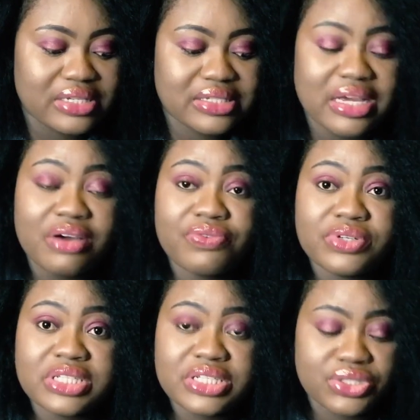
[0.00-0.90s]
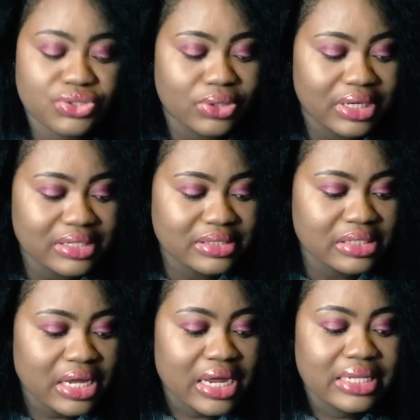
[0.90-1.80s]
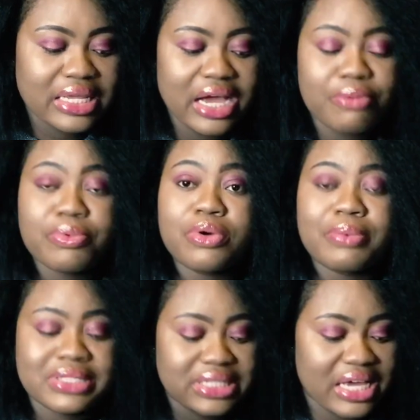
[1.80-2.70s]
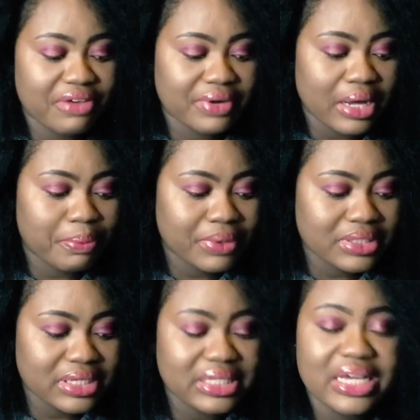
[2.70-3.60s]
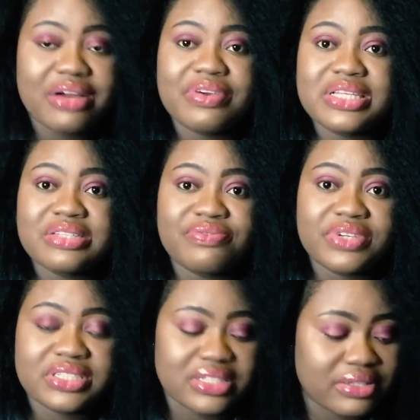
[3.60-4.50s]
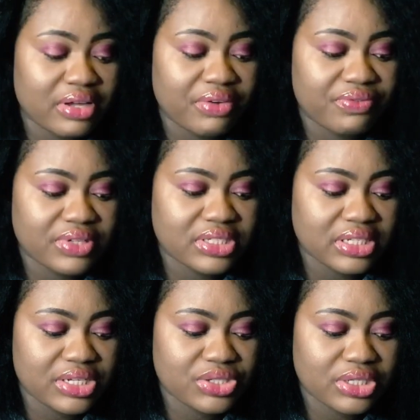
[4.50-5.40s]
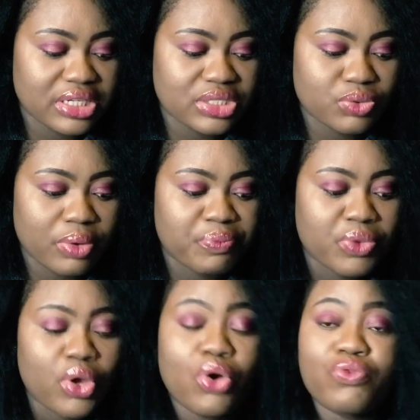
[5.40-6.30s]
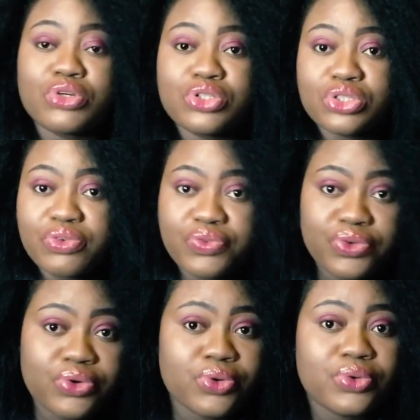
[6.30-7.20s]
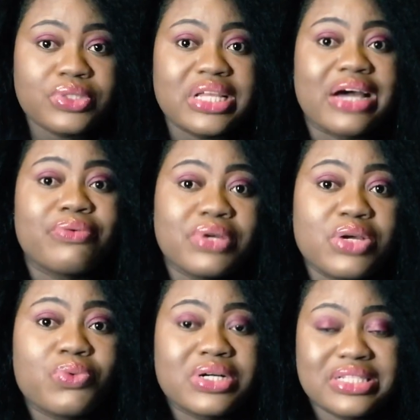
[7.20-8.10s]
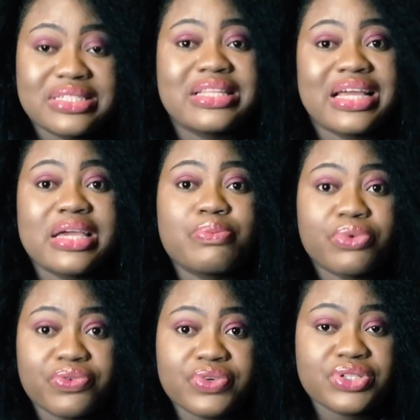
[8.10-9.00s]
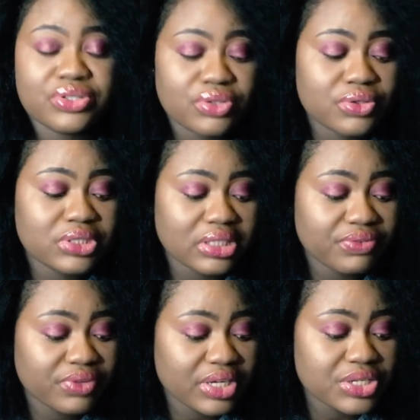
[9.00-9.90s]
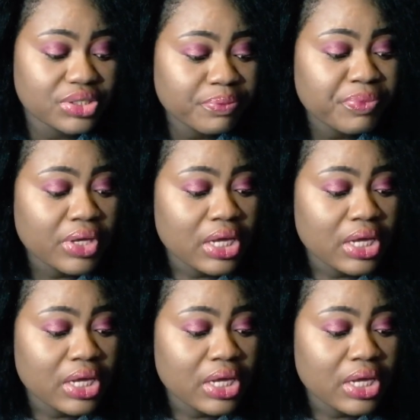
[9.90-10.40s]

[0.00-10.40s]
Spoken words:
scaffolding installers, they have plumbers, they have carpenter, they have heating ventilation as well. For those of you that really want this like a professional certification,